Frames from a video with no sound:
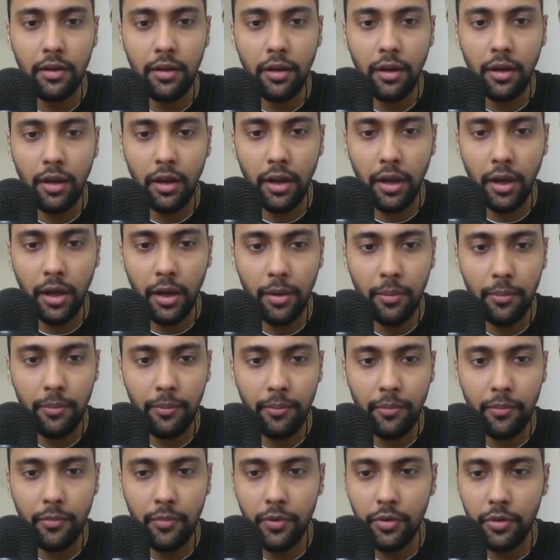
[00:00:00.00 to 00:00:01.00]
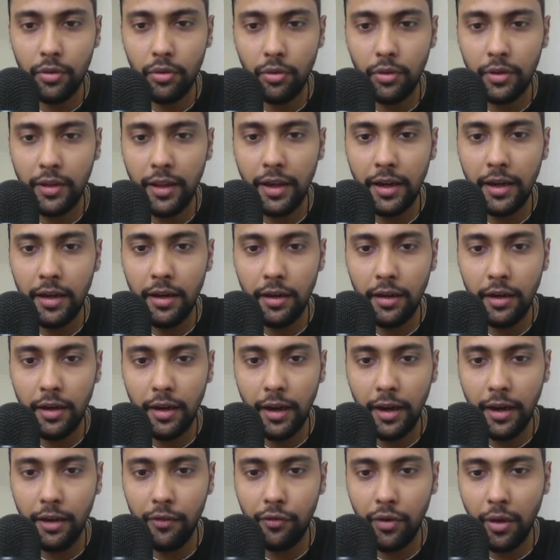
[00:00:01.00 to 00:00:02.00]
so they'll
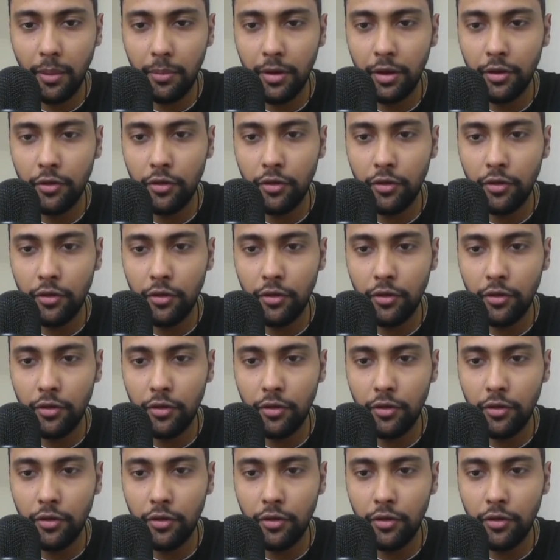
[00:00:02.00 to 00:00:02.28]
like from the